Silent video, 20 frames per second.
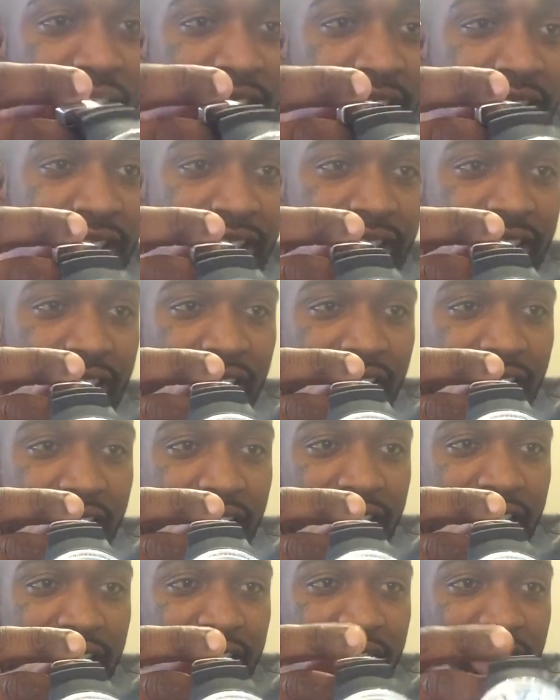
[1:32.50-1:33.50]
this
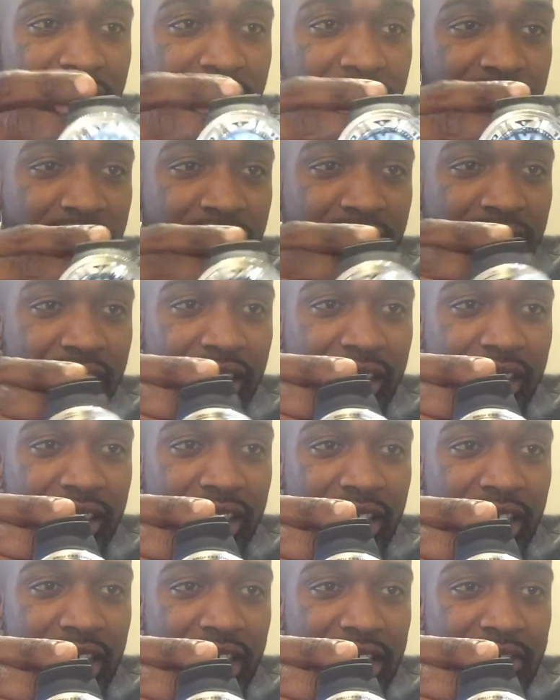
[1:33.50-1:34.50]
thing
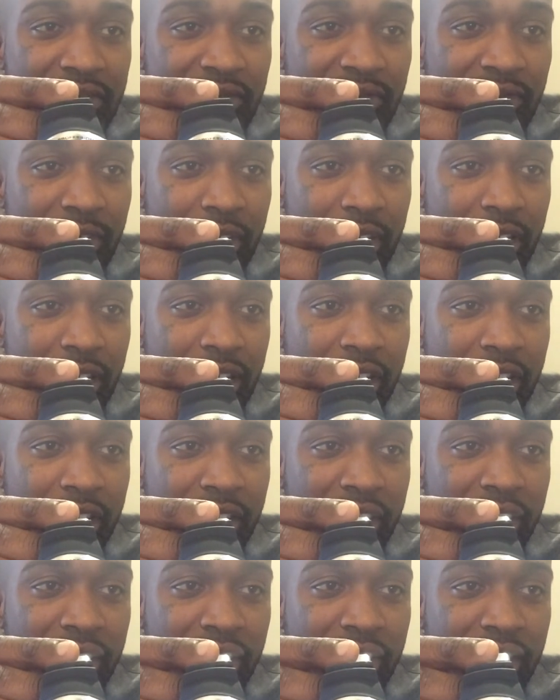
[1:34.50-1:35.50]
is
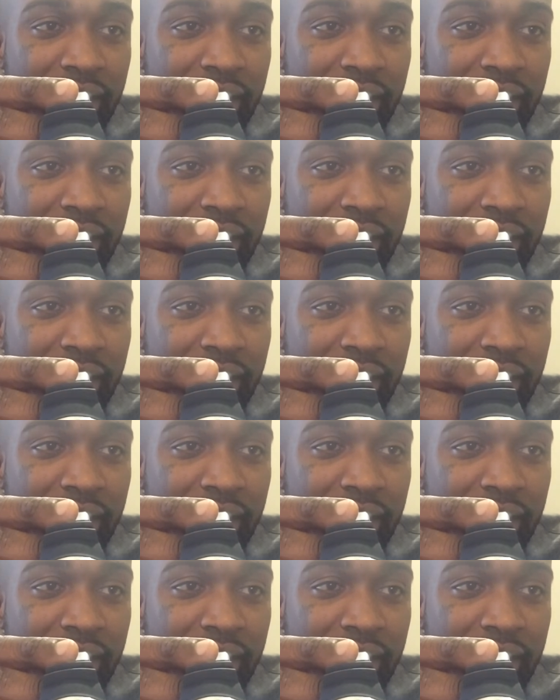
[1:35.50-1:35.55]
very,